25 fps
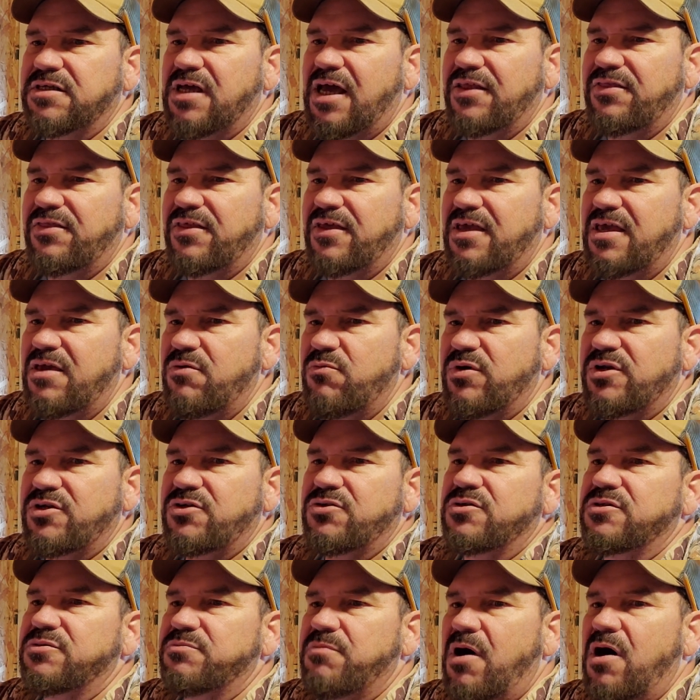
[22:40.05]
I think he went
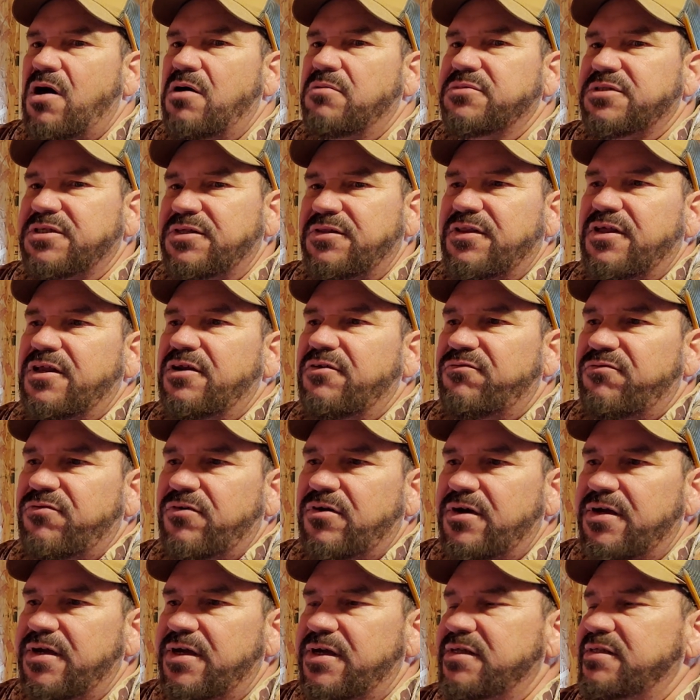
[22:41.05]
to his mom's and then a
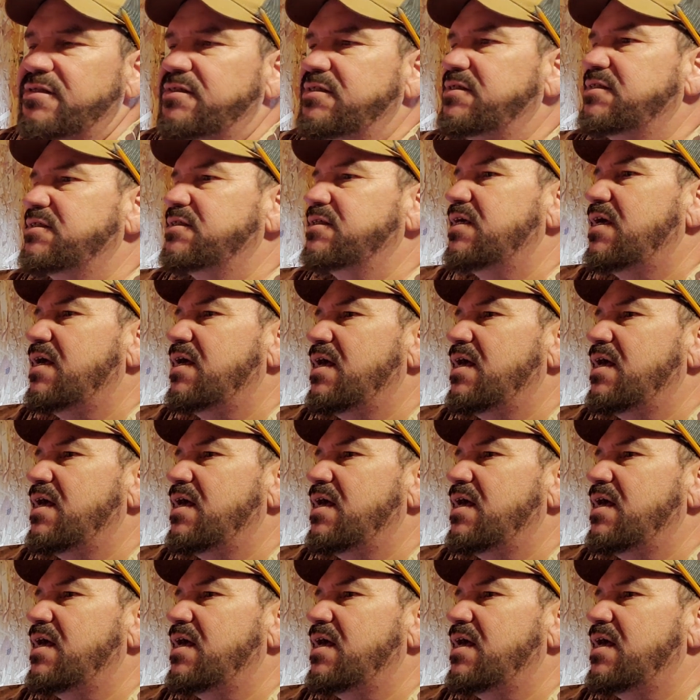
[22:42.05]
friend's.